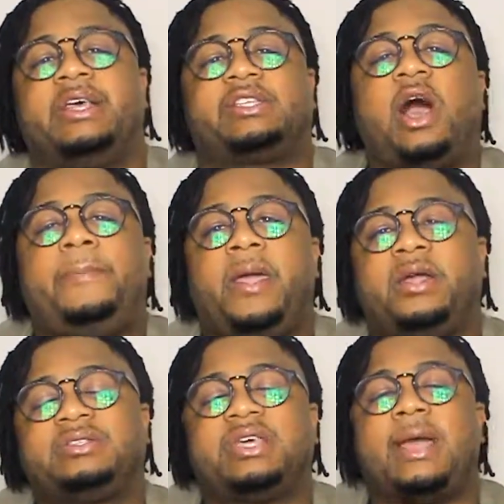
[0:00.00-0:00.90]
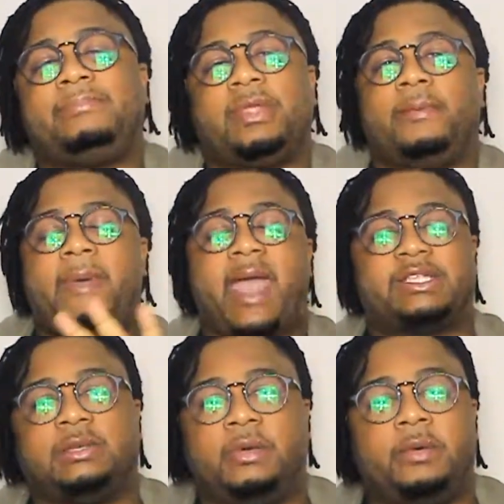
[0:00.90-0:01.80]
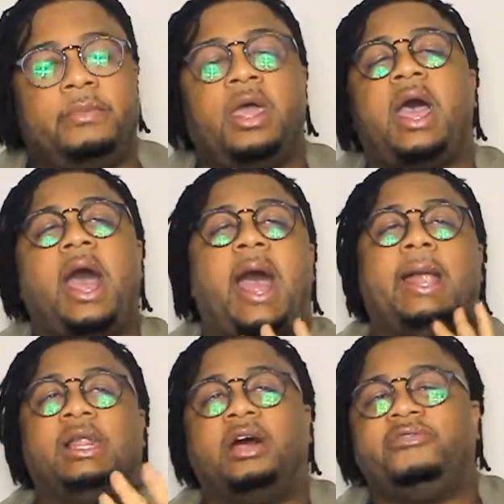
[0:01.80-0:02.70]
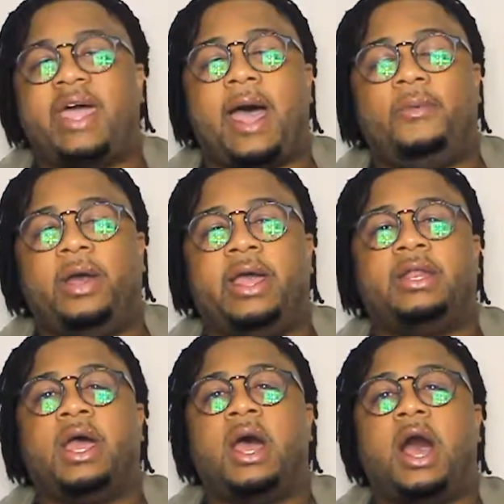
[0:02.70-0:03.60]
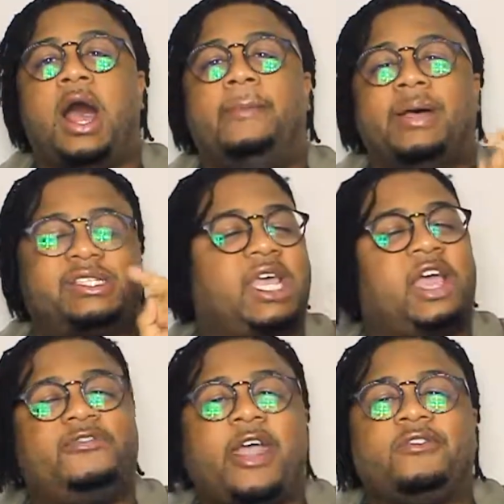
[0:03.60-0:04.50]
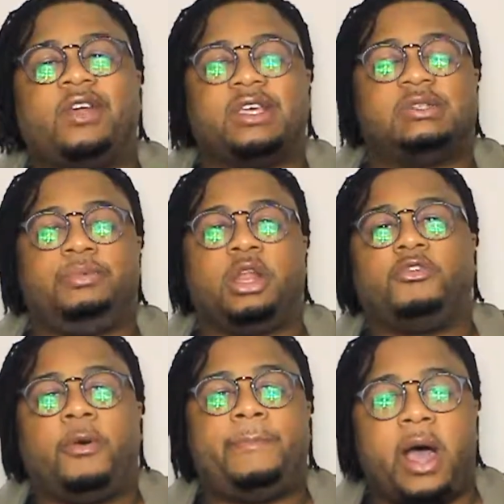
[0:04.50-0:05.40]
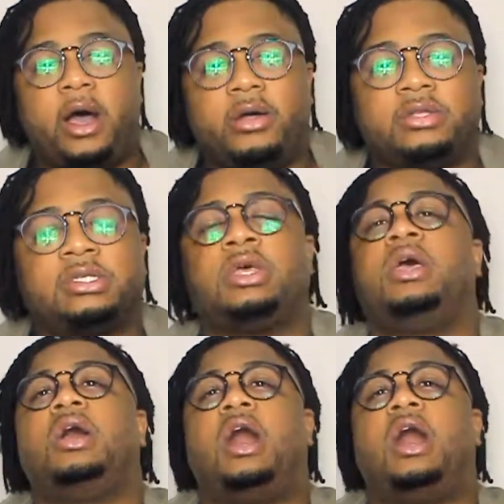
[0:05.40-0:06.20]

It's called Parasyte the Maximum. I love that one. Uh, my second favorite is Beautiful Bones.